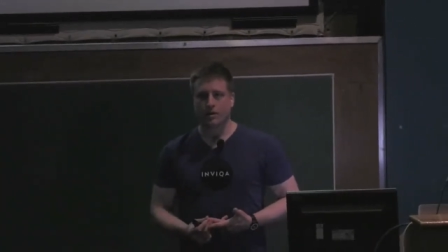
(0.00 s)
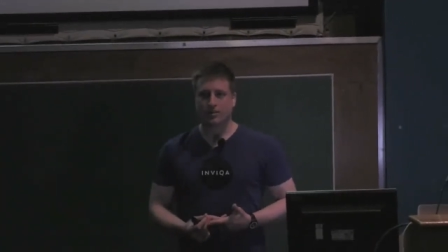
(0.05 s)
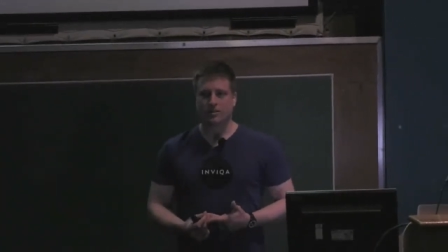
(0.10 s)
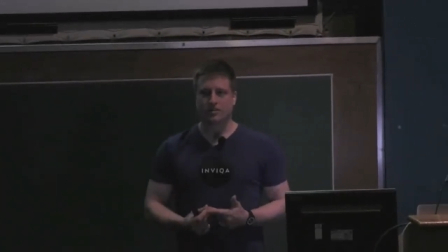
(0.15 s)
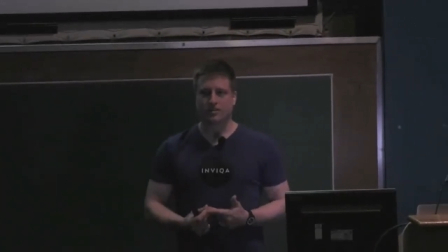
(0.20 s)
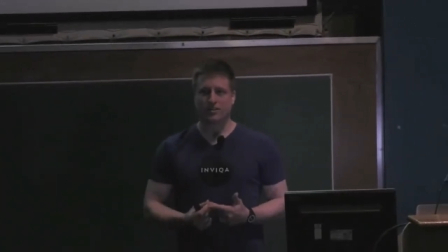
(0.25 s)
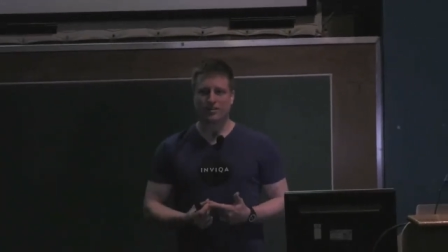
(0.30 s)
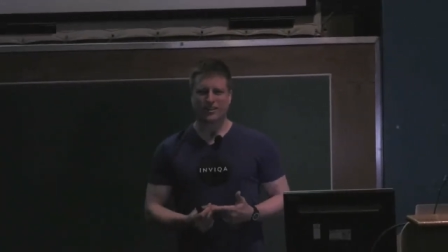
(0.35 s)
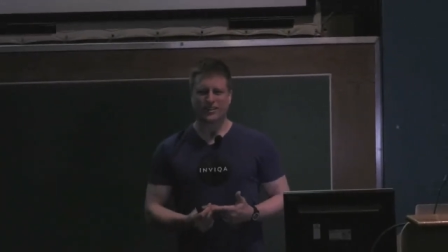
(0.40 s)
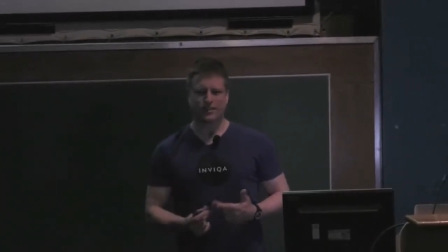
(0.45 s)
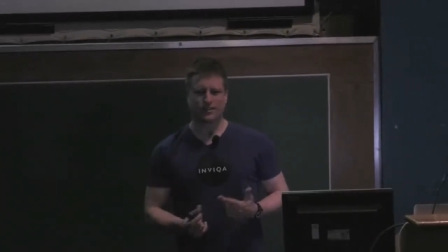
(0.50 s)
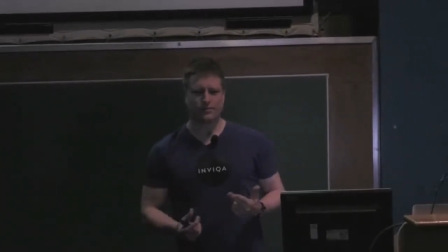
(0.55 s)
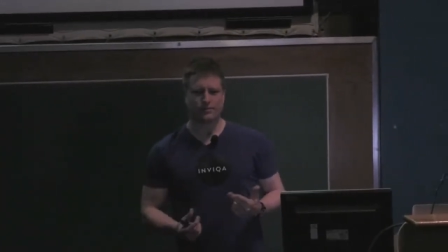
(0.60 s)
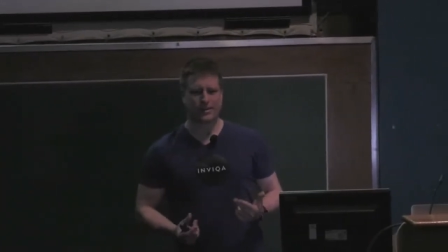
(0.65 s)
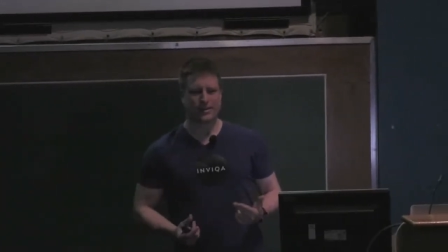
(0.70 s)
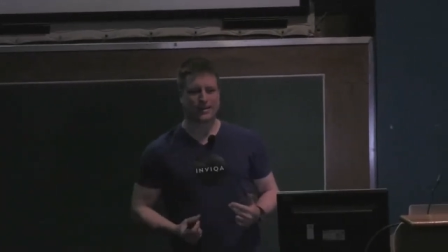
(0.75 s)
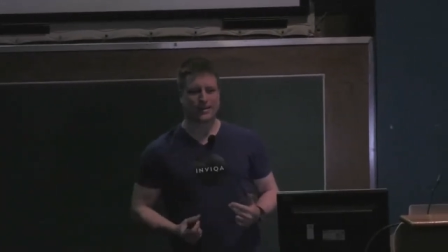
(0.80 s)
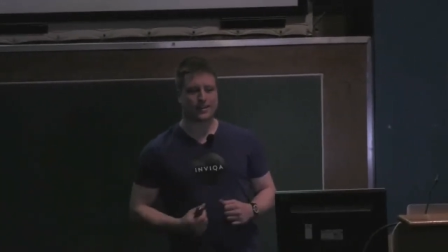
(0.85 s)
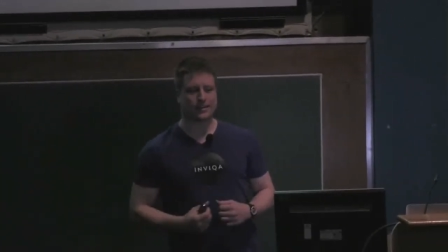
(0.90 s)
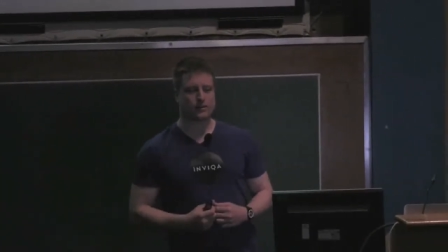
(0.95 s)
Starting to
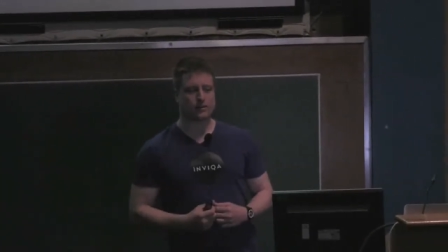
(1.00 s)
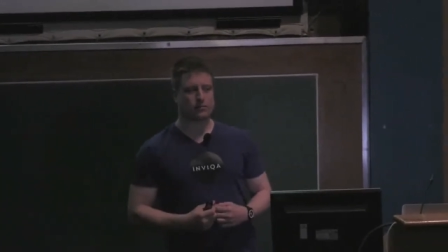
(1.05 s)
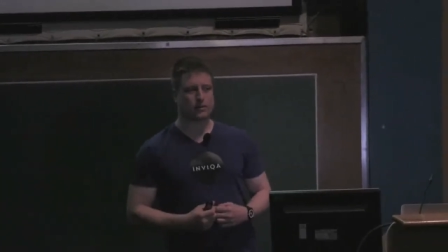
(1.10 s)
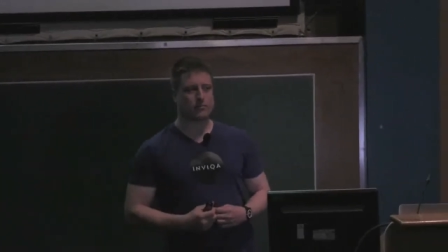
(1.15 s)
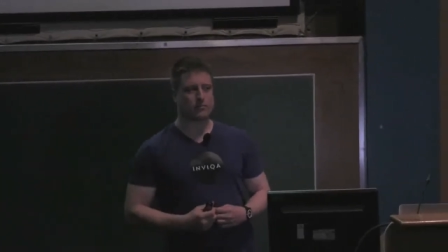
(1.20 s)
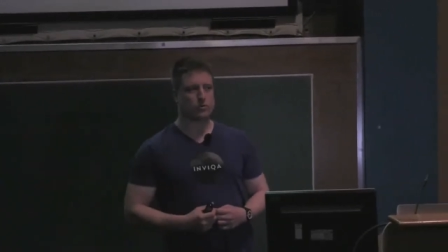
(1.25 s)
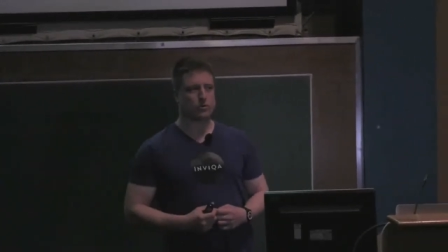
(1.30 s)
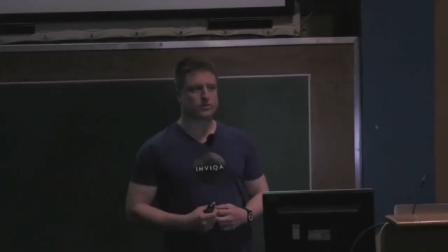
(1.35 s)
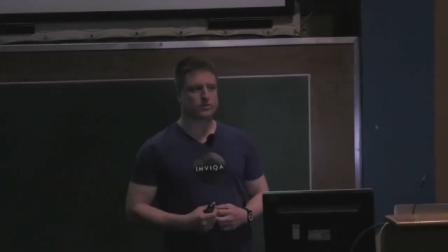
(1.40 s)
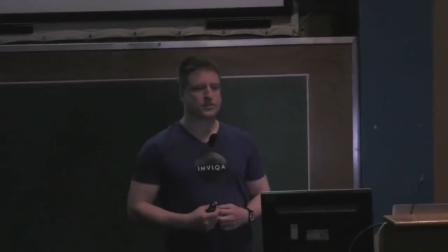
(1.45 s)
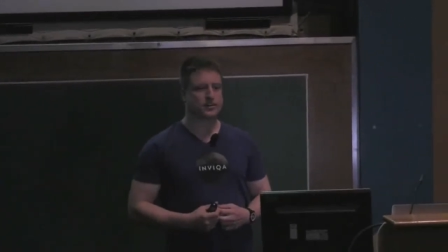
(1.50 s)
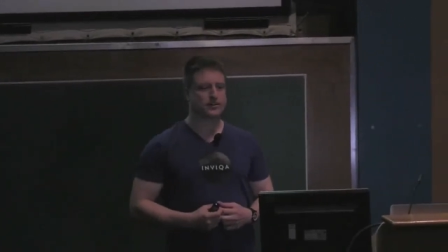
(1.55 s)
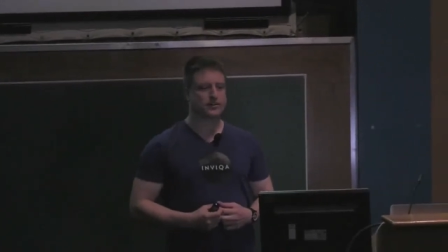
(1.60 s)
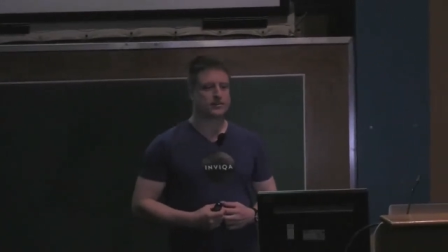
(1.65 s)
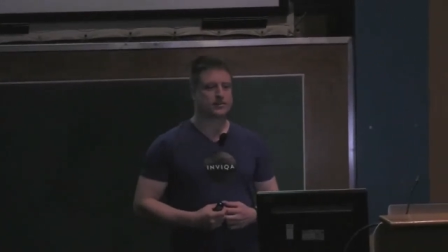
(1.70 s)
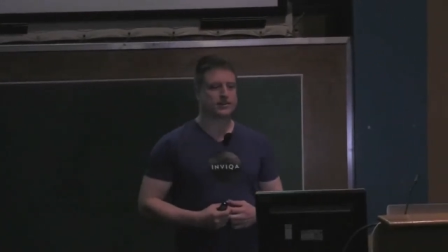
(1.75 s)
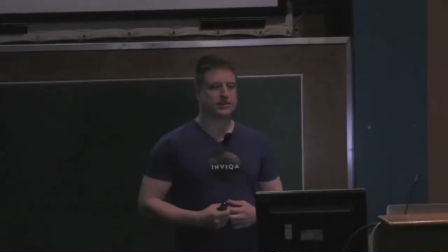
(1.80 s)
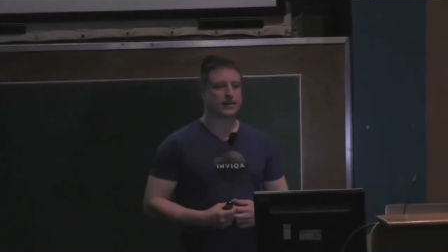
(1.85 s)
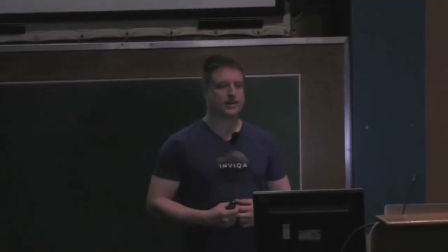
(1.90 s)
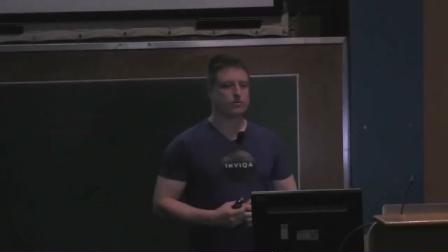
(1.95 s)
make a little bit more
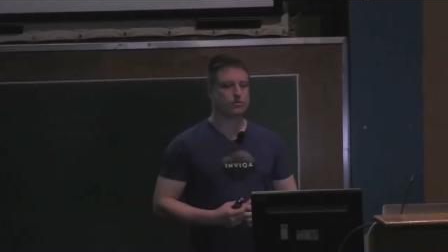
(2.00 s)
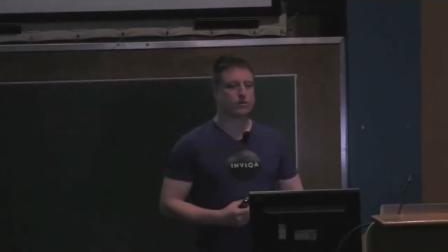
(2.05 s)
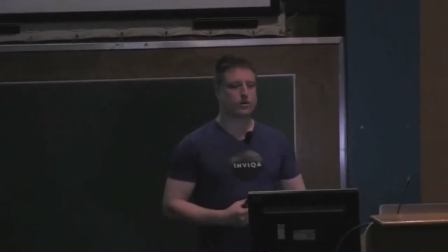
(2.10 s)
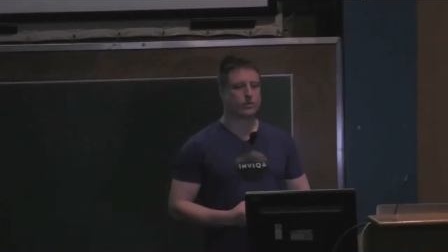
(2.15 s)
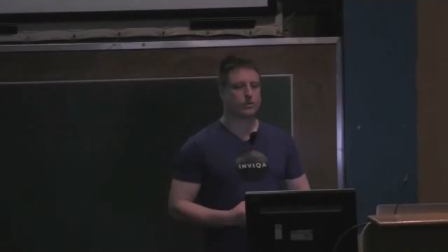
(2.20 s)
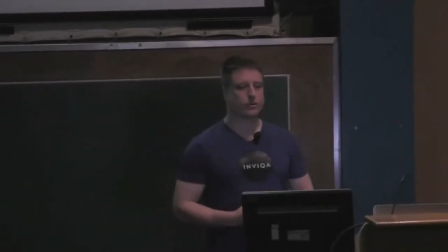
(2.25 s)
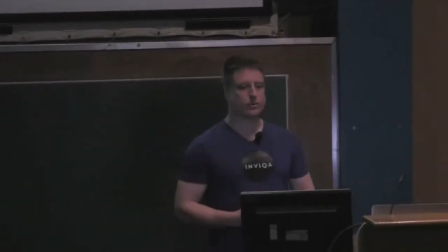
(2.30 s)
sense now why